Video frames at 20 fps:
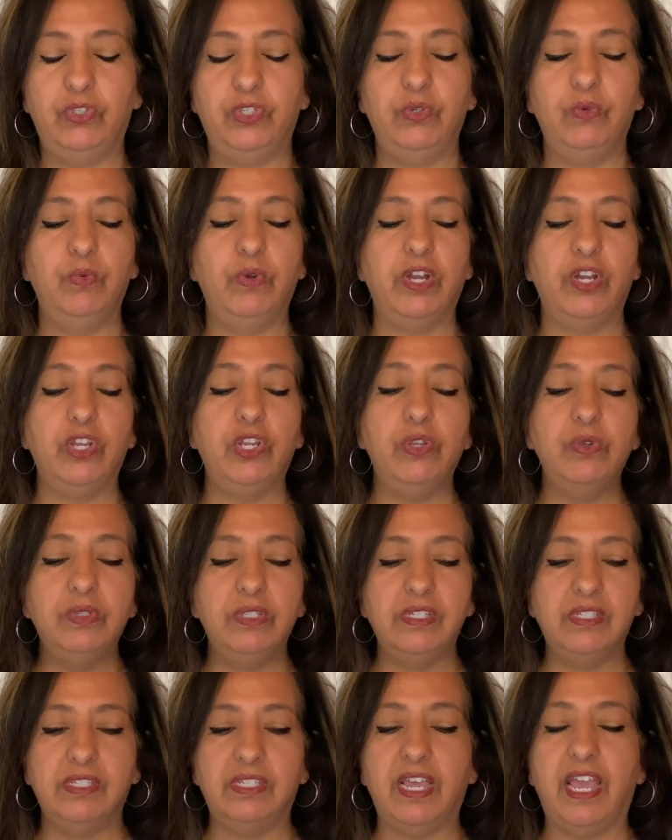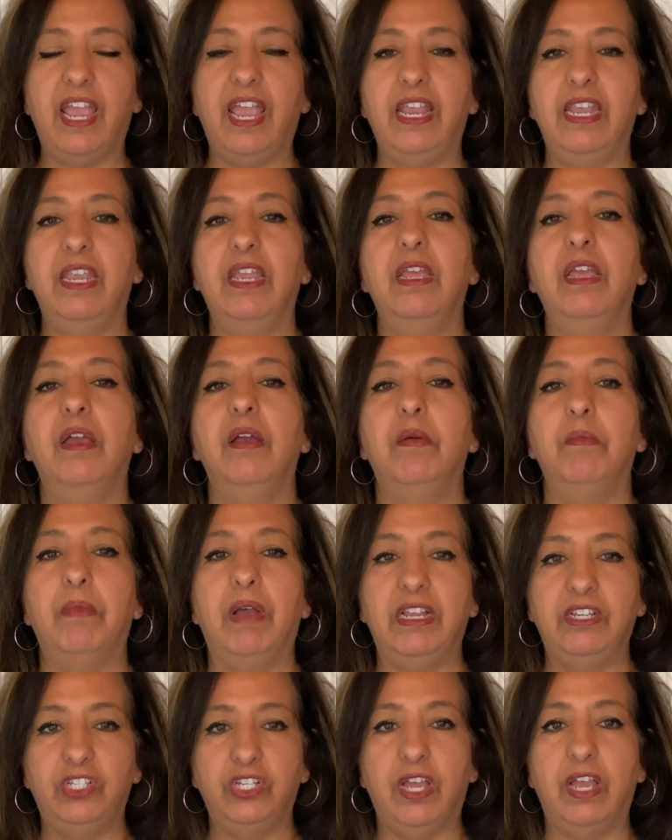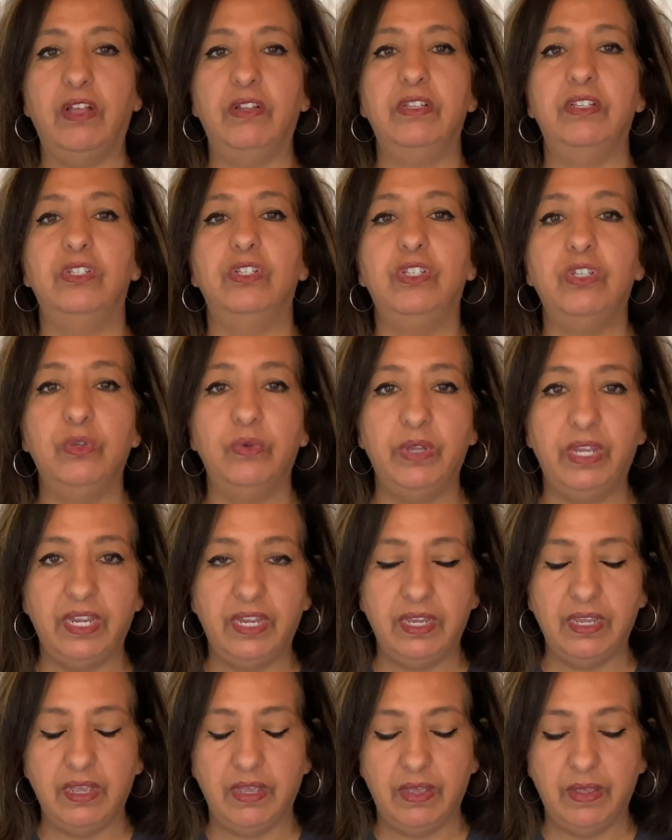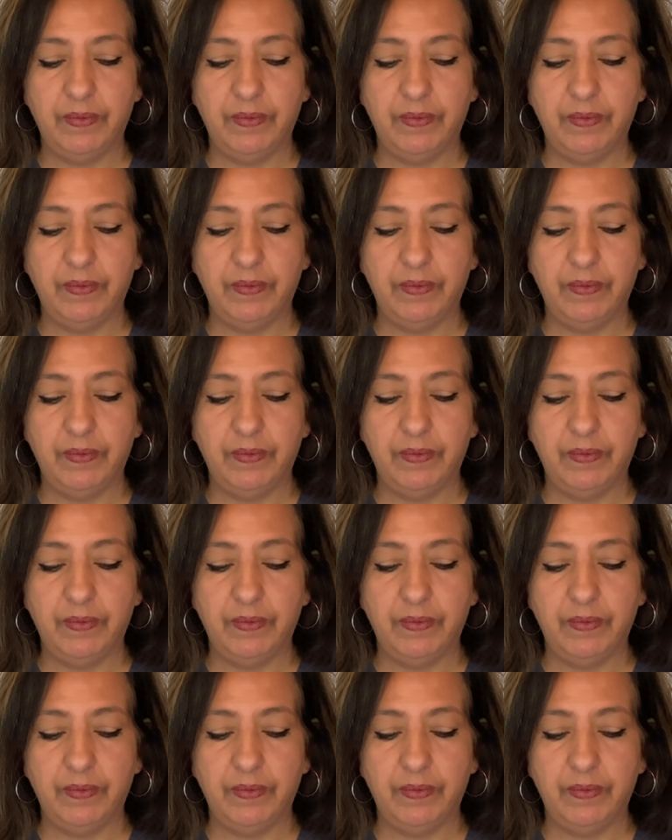to where you decide my child is doing